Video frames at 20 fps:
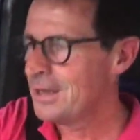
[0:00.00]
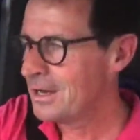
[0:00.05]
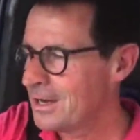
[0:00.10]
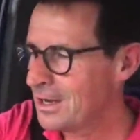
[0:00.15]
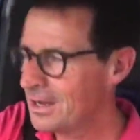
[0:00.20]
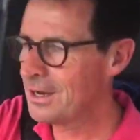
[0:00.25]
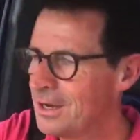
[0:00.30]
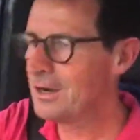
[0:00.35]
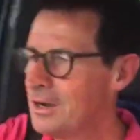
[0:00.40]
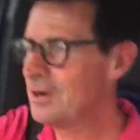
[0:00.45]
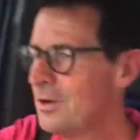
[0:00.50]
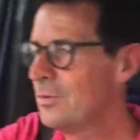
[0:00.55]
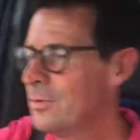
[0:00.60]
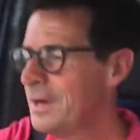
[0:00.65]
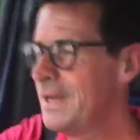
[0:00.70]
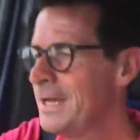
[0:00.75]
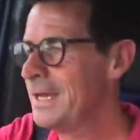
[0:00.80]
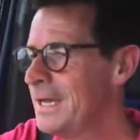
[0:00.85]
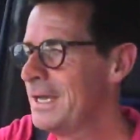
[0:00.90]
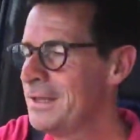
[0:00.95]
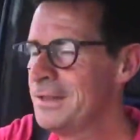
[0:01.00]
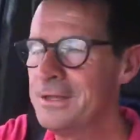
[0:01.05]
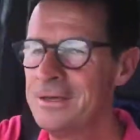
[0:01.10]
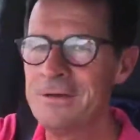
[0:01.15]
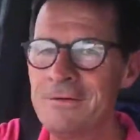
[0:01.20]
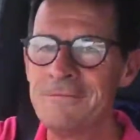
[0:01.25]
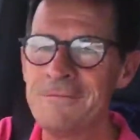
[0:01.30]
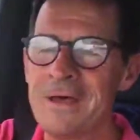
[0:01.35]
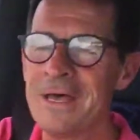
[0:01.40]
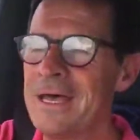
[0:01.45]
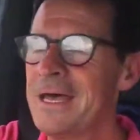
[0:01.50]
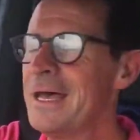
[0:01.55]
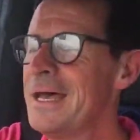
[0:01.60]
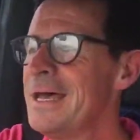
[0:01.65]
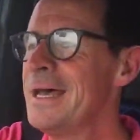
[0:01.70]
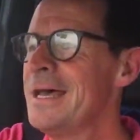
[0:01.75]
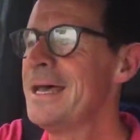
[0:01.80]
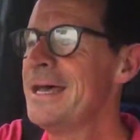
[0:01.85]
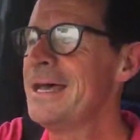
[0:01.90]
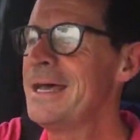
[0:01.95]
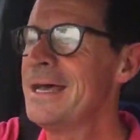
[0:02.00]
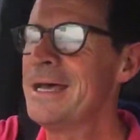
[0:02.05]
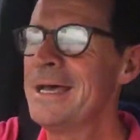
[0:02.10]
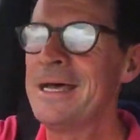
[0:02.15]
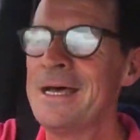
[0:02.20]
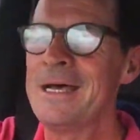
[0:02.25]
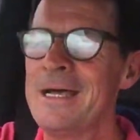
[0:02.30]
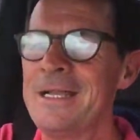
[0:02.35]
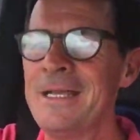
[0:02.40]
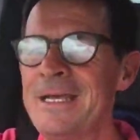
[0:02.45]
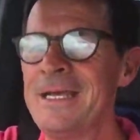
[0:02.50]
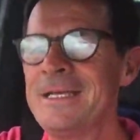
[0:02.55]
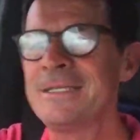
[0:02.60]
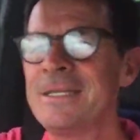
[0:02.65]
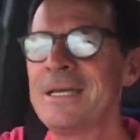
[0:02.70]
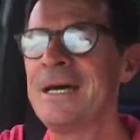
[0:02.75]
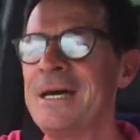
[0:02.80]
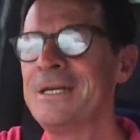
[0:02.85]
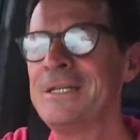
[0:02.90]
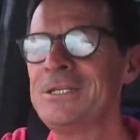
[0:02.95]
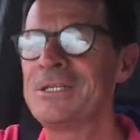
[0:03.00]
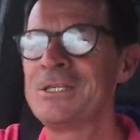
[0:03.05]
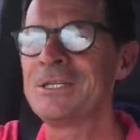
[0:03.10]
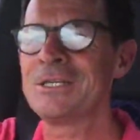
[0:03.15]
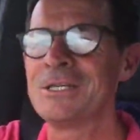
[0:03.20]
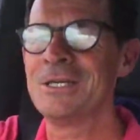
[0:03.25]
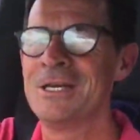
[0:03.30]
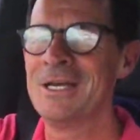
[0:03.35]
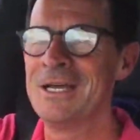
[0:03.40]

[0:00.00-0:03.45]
or oh, when the valleys hush